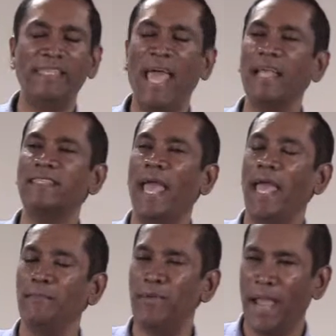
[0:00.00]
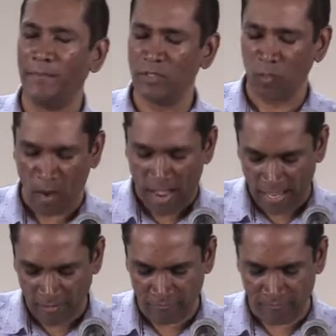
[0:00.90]
takes Abraham's
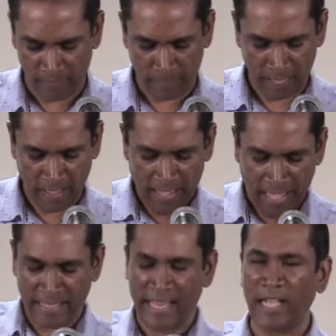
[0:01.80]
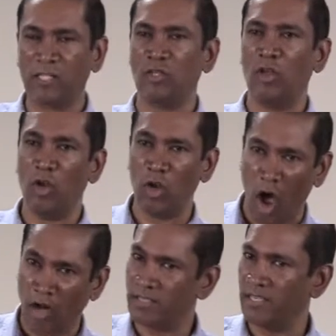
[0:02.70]
wife. He takes
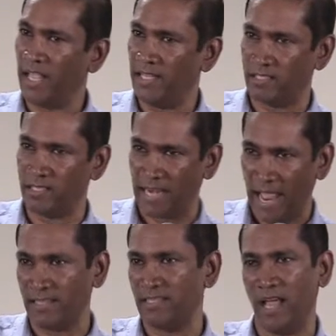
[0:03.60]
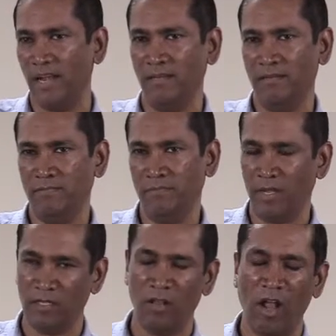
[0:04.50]
Lot, his grandson,
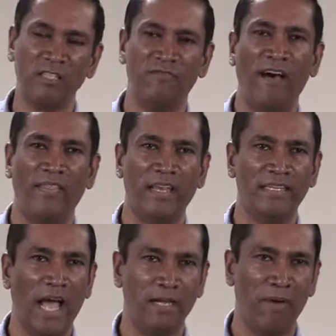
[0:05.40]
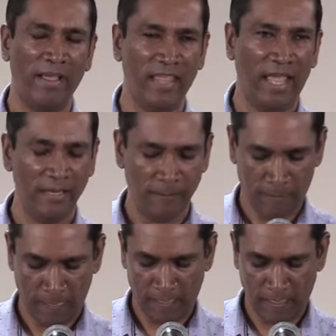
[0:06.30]
because Lot's father had died by then.
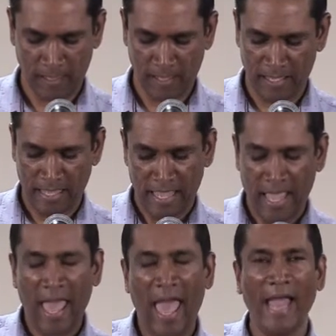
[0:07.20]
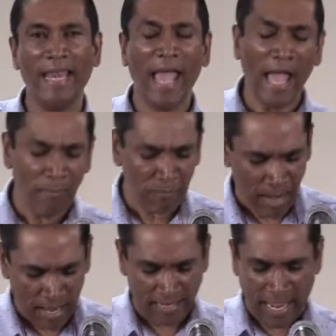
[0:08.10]

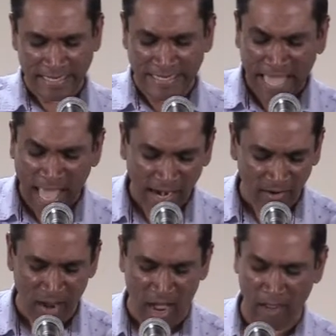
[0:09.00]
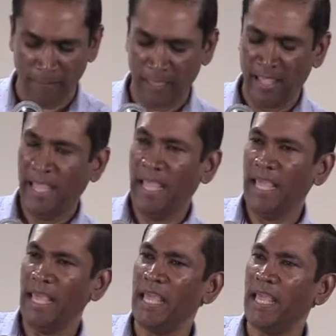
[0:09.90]
And Terah,
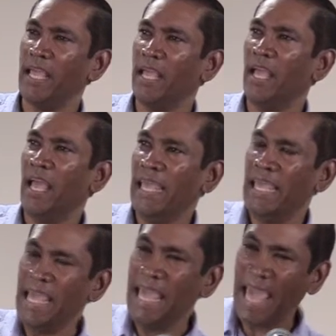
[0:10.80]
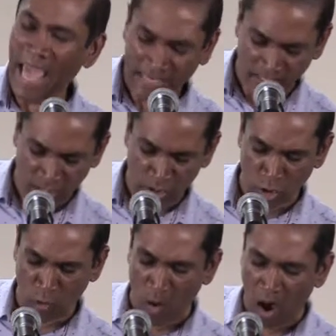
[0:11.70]
he heads
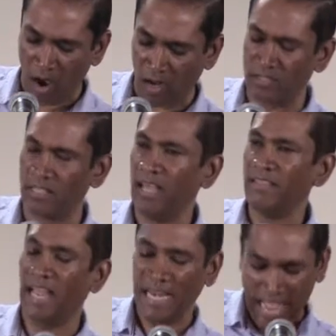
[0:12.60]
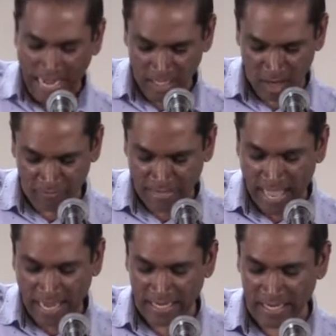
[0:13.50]
towards the land of
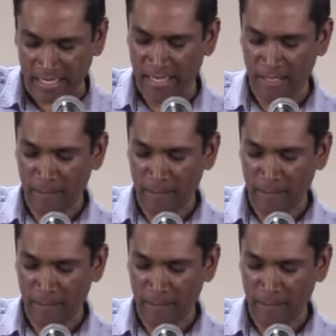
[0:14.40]
Canaan,